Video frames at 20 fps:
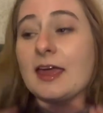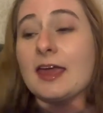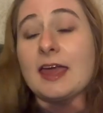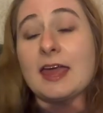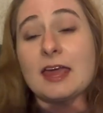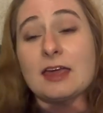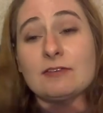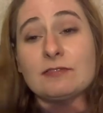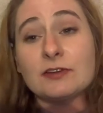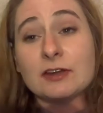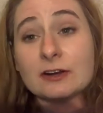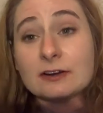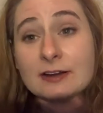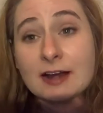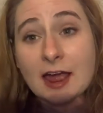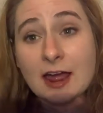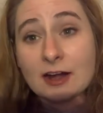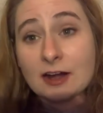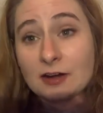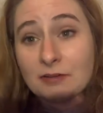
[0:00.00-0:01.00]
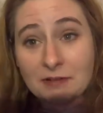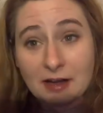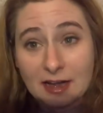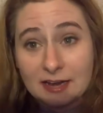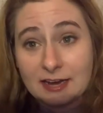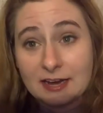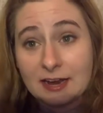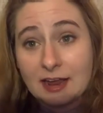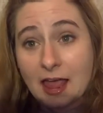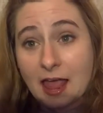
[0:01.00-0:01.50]
If you're not
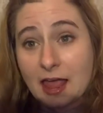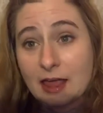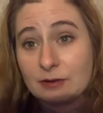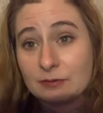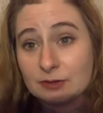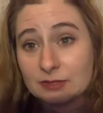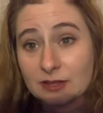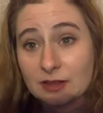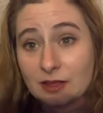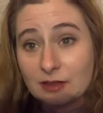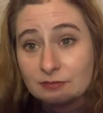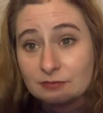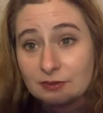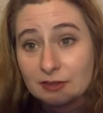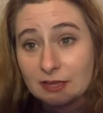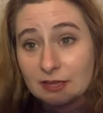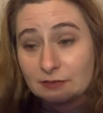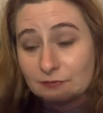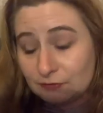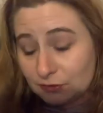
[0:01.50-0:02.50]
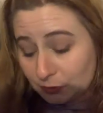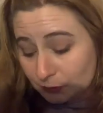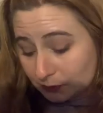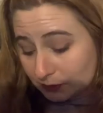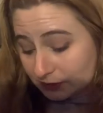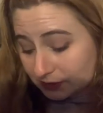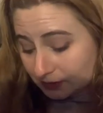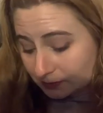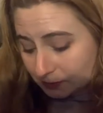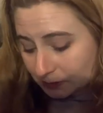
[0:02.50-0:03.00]
already, I would love if you
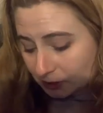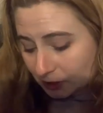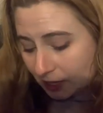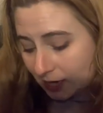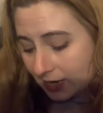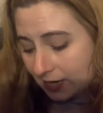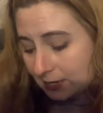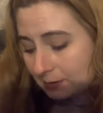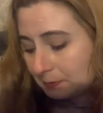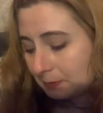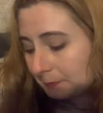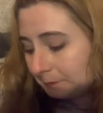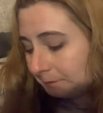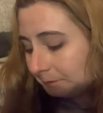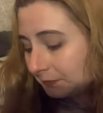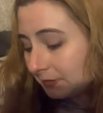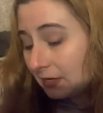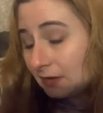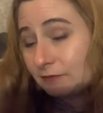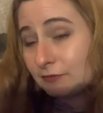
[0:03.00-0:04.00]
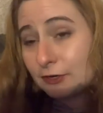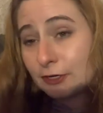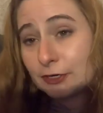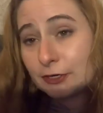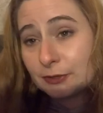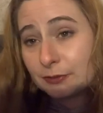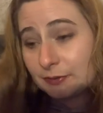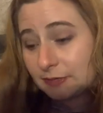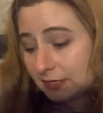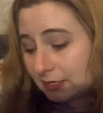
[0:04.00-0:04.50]
would subscribe if you're
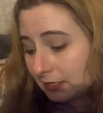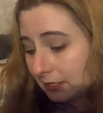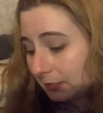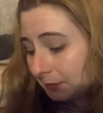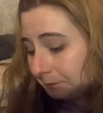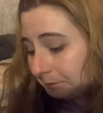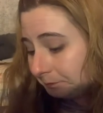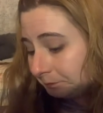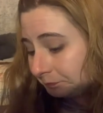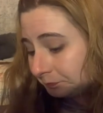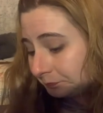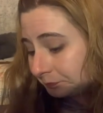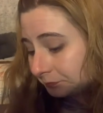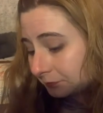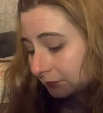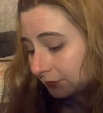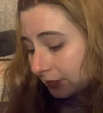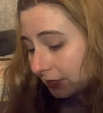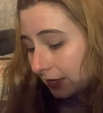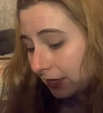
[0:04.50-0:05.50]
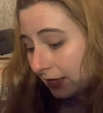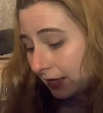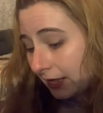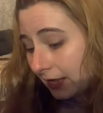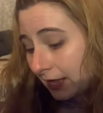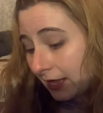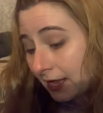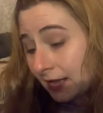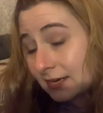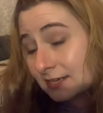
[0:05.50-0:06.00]
new here.
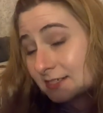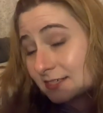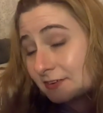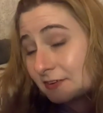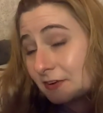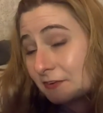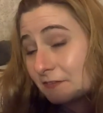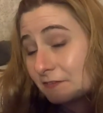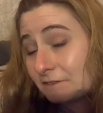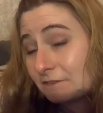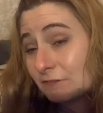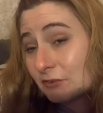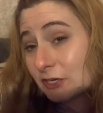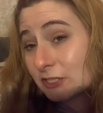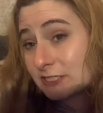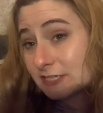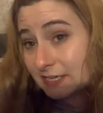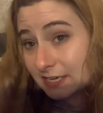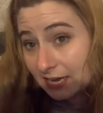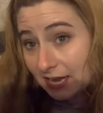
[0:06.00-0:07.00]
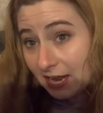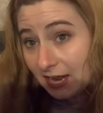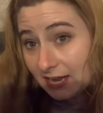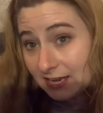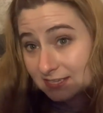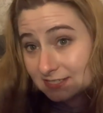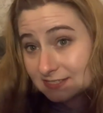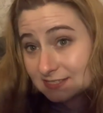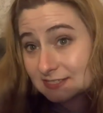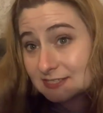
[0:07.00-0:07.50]
And for
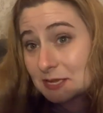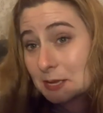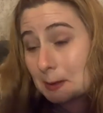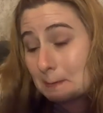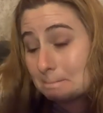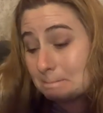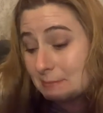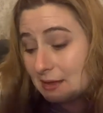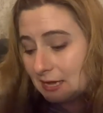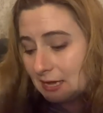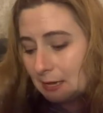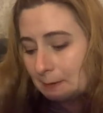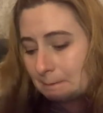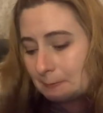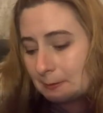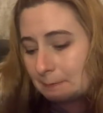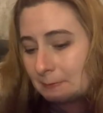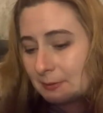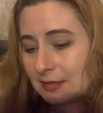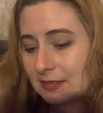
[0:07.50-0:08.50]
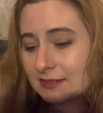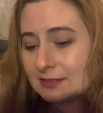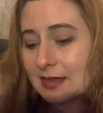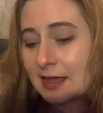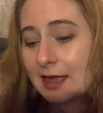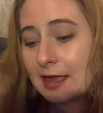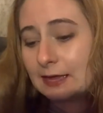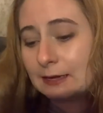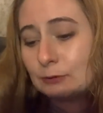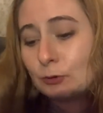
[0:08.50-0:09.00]
today's Makeup and Myth,
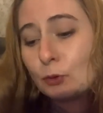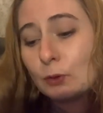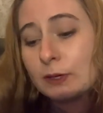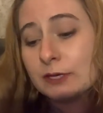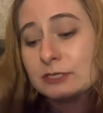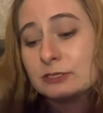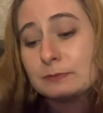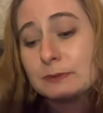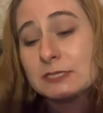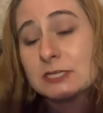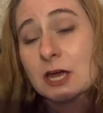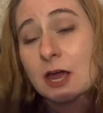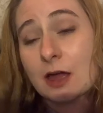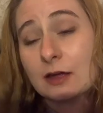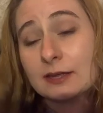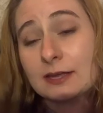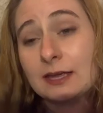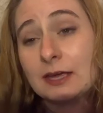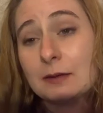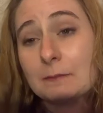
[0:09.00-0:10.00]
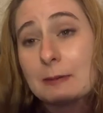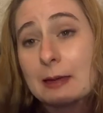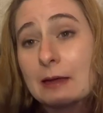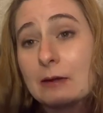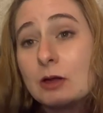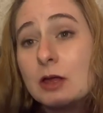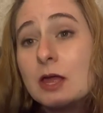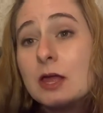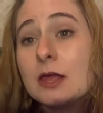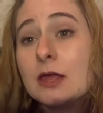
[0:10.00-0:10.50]
I am going to be talking
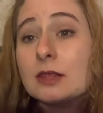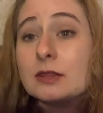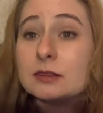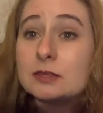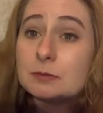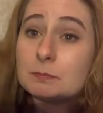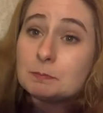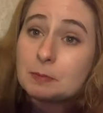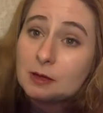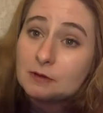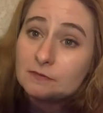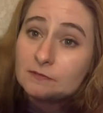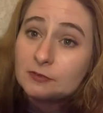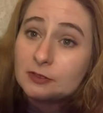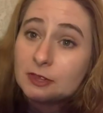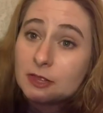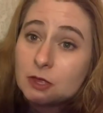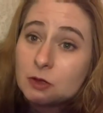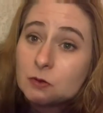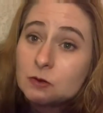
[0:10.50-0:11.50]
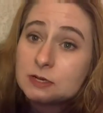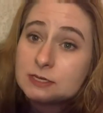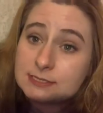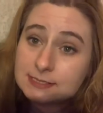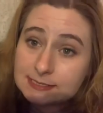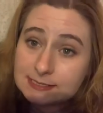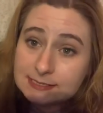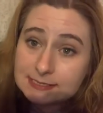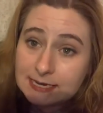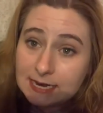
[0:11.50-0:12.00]
about the Buffalo
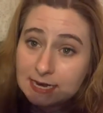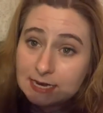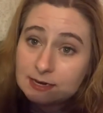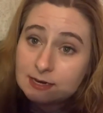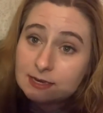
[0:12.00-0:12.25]
State